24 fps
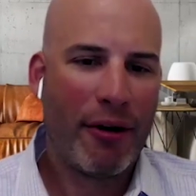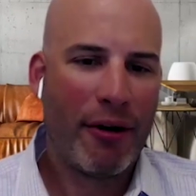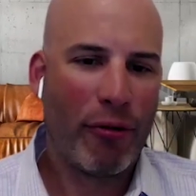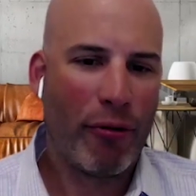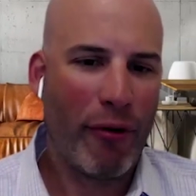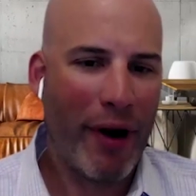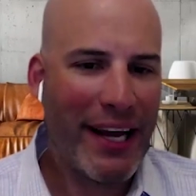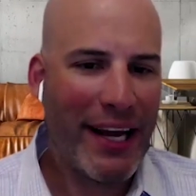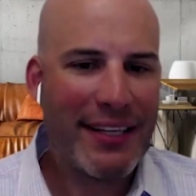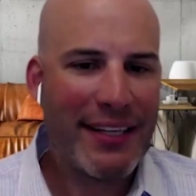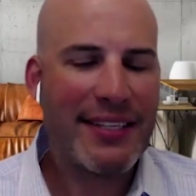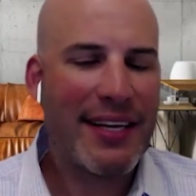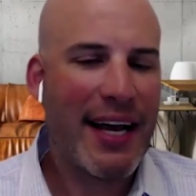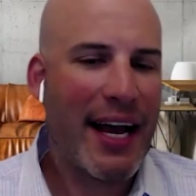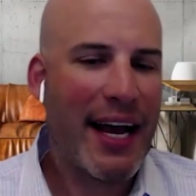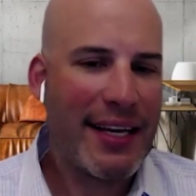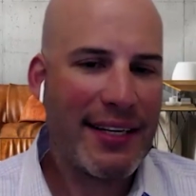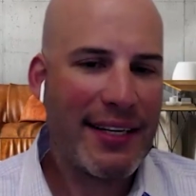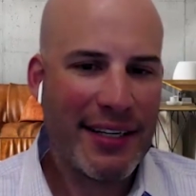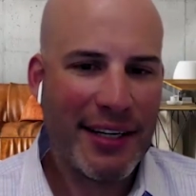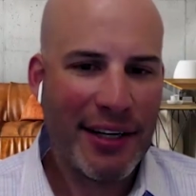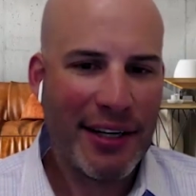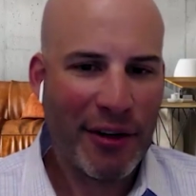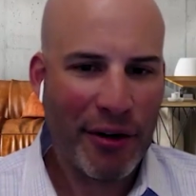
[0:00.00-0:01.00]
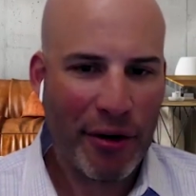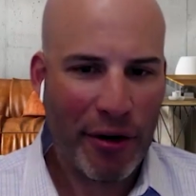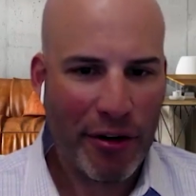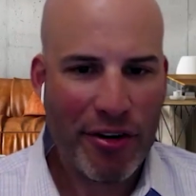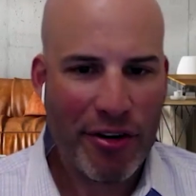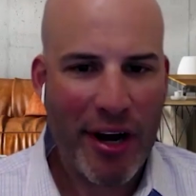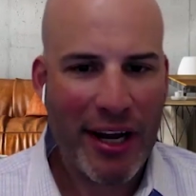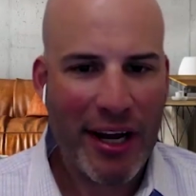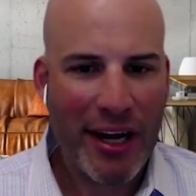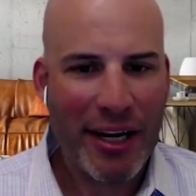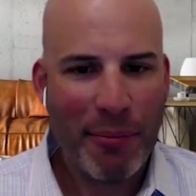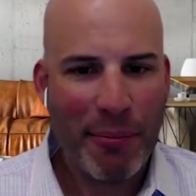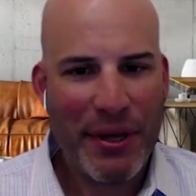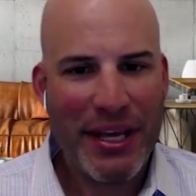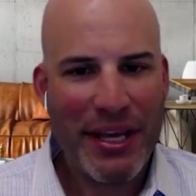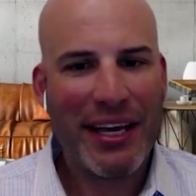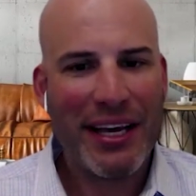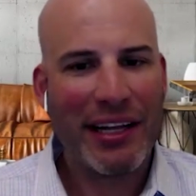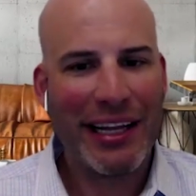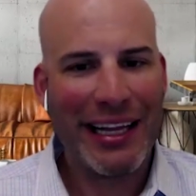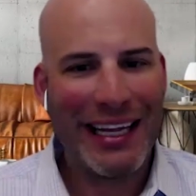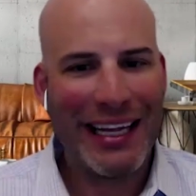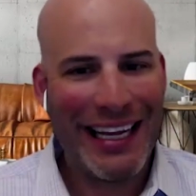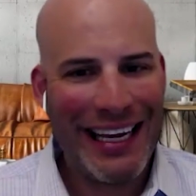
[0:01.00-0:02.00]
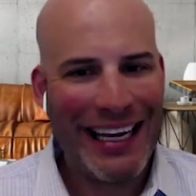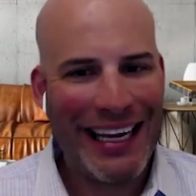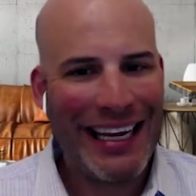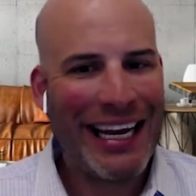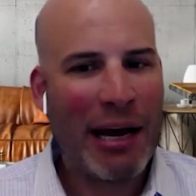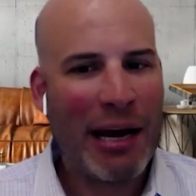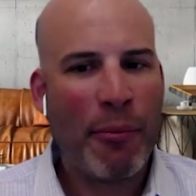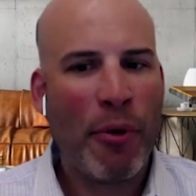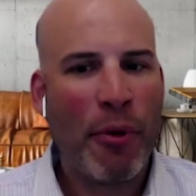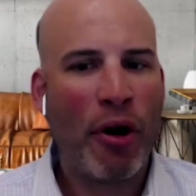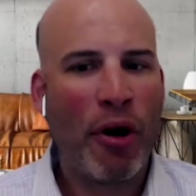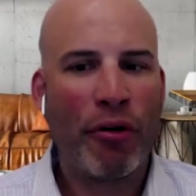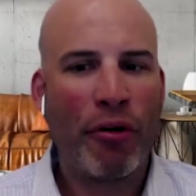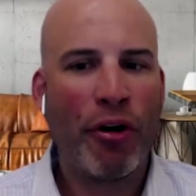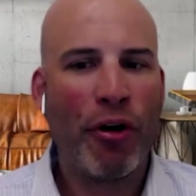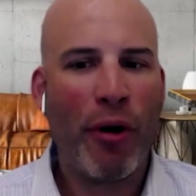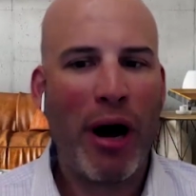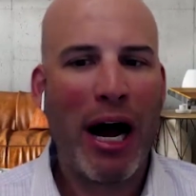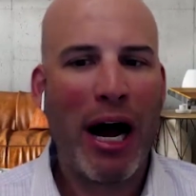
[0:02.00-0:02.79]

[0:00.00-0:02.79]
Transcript: right sizing or trying to be a lean MRO